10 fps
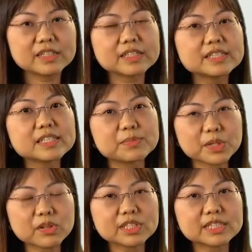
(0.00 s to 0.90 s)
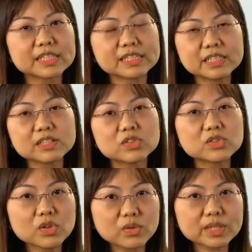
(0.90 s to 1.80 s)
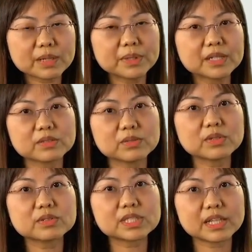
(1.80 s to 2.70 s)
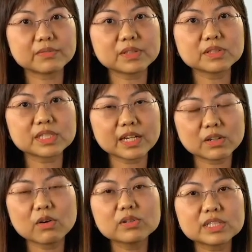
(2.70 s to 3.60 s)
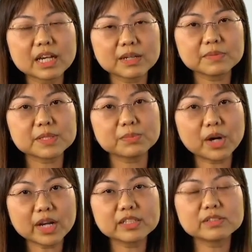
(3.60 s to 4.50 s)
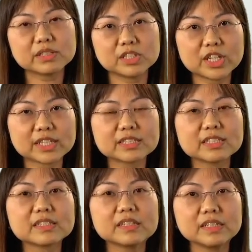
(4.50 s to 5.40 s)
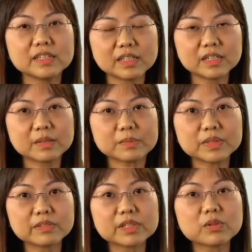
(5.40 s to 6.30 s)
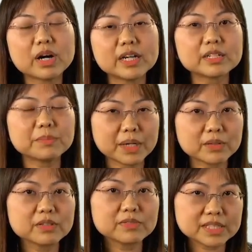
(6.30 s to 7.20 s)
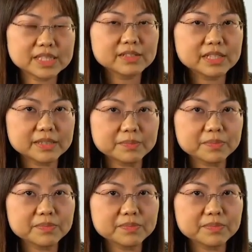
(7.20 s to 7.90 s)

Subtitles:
This is because they need to know their blood glucose levels at all times prior to injecting the required amount of insulin.